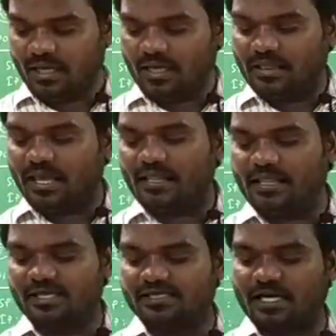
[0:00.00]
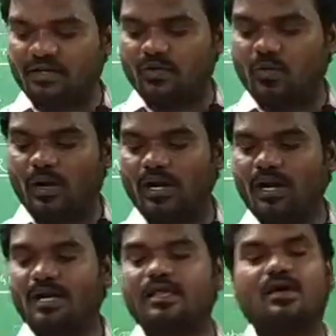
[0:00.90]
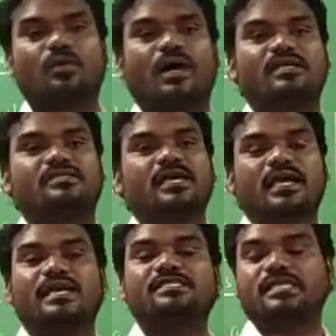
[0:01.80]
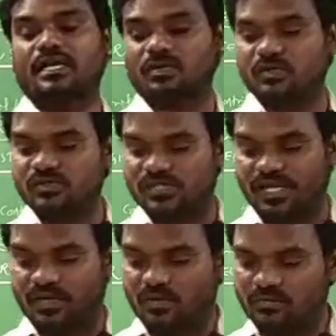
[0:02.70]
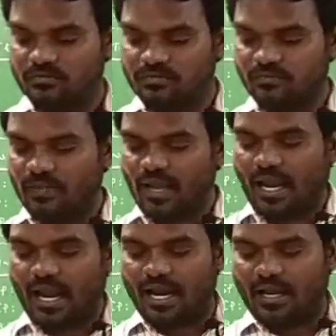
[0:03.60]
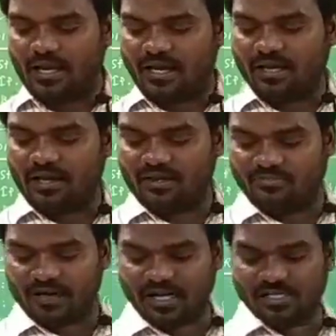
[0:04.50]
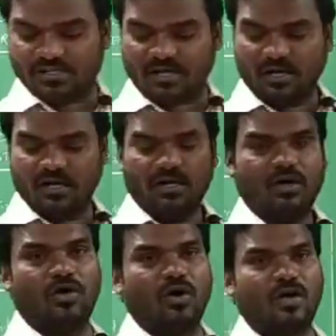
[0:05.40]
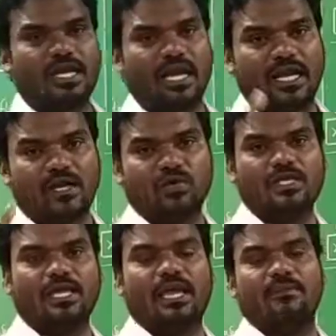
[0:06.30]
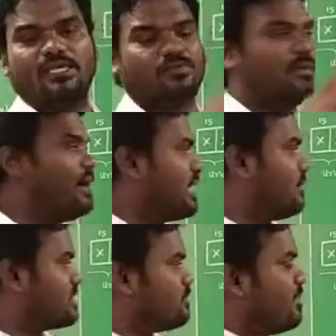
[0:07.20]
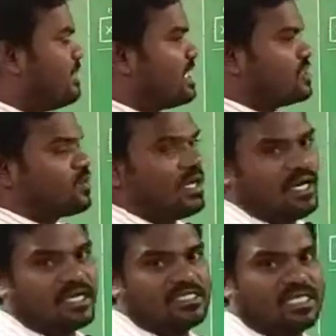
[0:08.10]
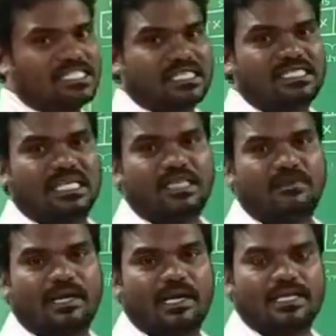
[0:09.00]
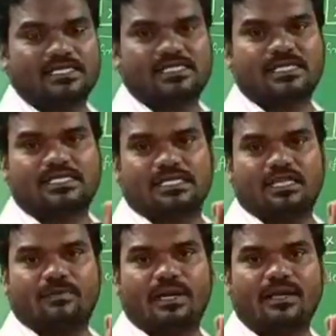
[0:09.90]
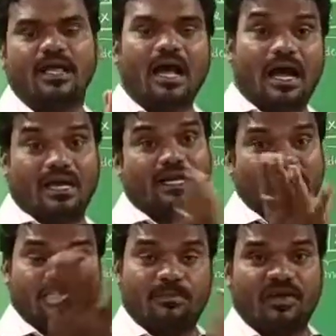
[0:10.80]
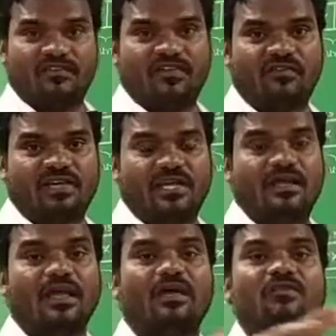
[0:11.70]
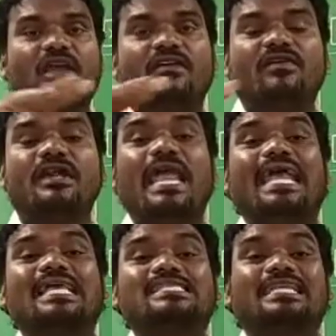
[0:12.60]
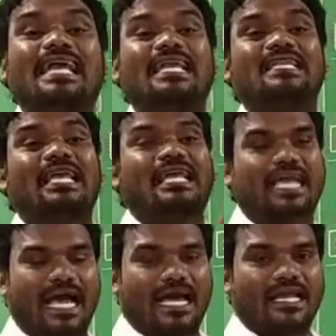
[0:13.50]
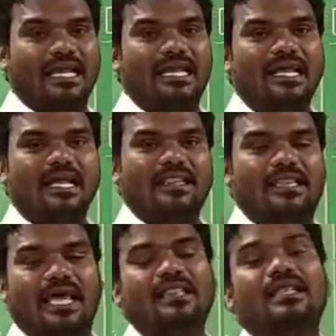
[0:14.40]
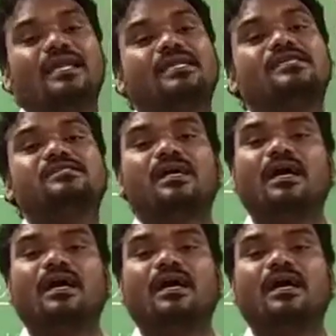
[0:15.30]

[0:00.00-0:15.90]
Then that's set to 1, otherwise it's set to 0. And if it is no carry to the MSB bit is what? It is a 16th bit. It is a 16th bit or it is a B15. Whenever it is getting the carry, then that is